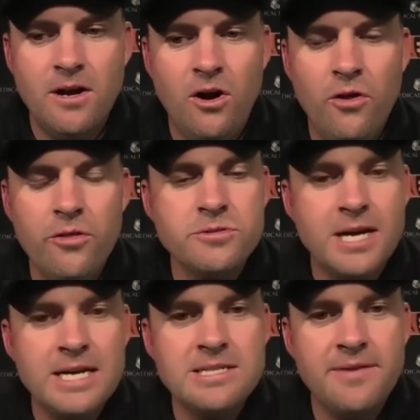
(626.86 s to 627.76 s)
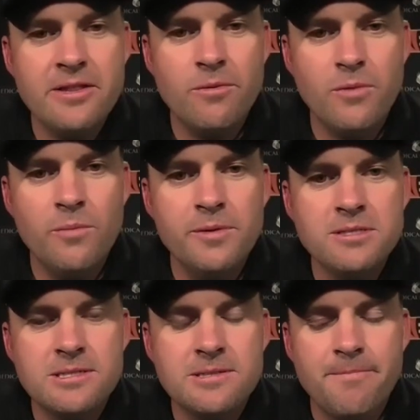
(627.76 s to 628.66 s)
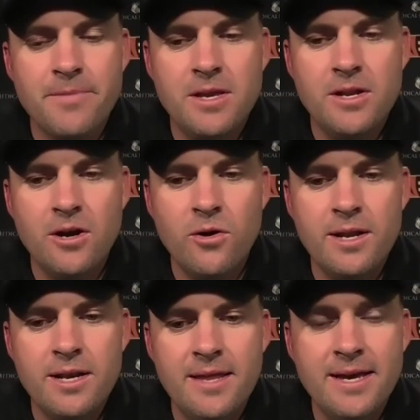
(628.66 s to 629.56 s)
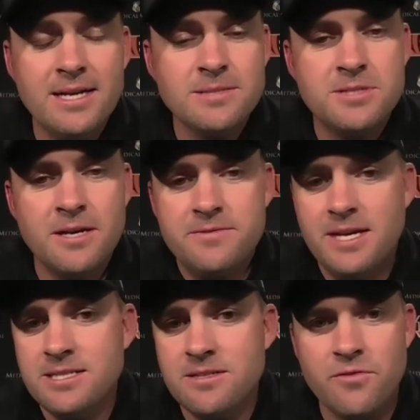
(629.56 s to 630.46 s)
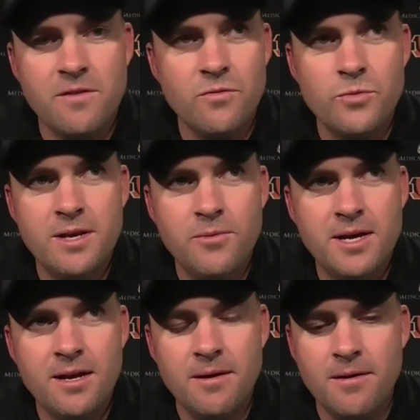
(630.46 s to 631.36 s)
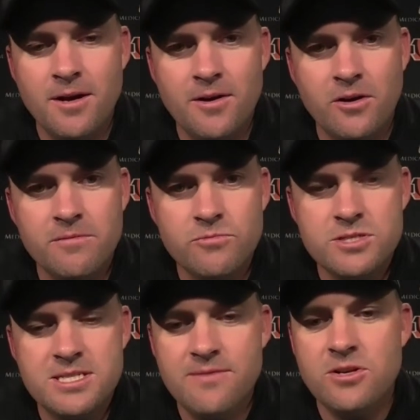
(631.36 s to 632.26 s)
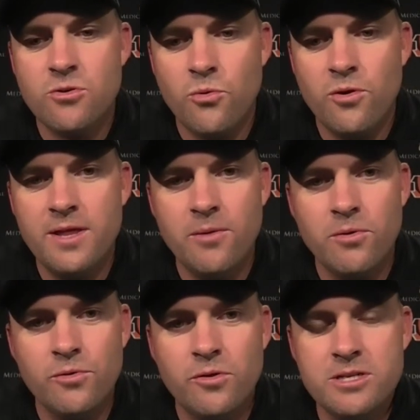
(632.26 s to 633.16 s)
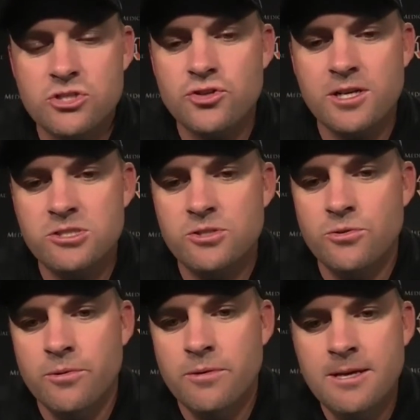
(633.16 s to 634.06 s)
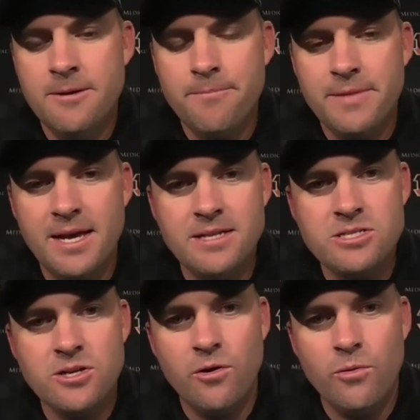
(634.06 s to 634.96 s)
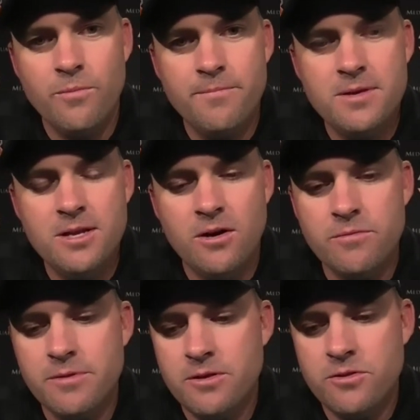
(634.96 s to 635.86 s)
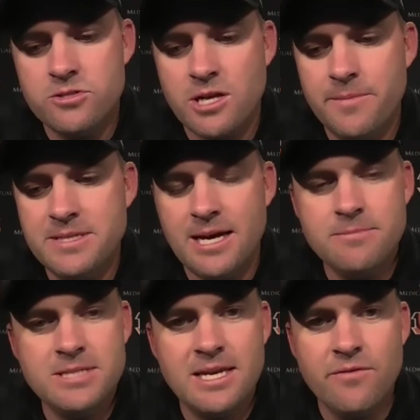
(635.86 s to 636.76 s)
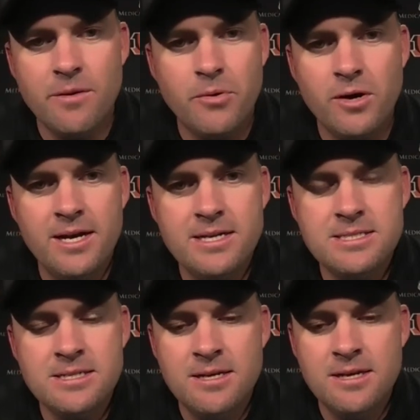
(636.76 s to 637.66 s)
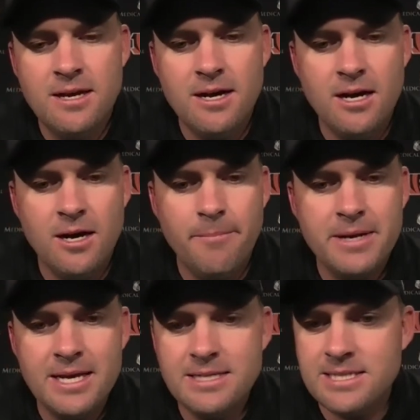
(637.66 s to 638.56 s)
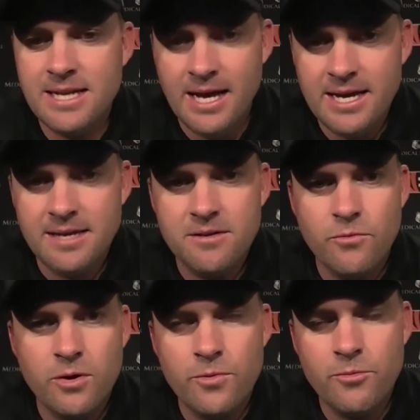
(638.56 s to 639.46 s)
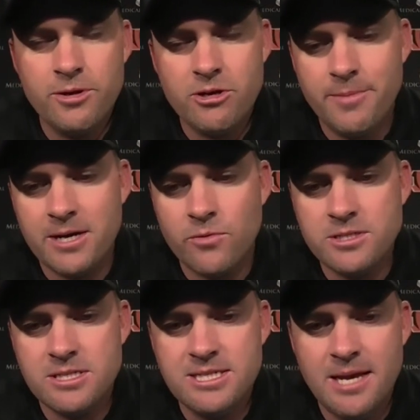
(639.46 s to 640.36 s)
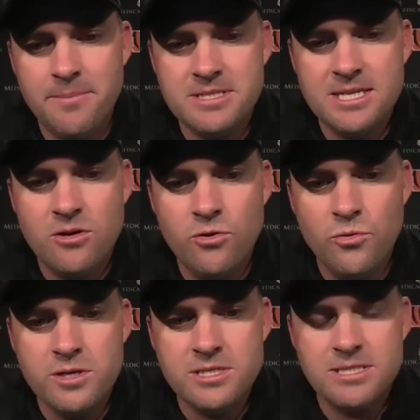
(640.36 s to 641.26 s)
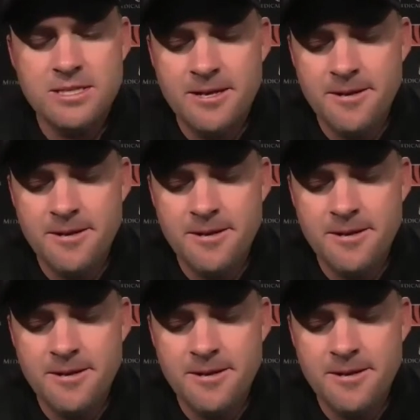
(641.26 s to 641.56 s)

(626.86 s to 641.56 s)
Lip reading: All those guys have had their moments, you know, and they got some tough tests in front of them. We got a receiving core that will really stress you. And so, you know, there's going to be times they give up plays. But again, tonight, when we go back and watch the tape and see who was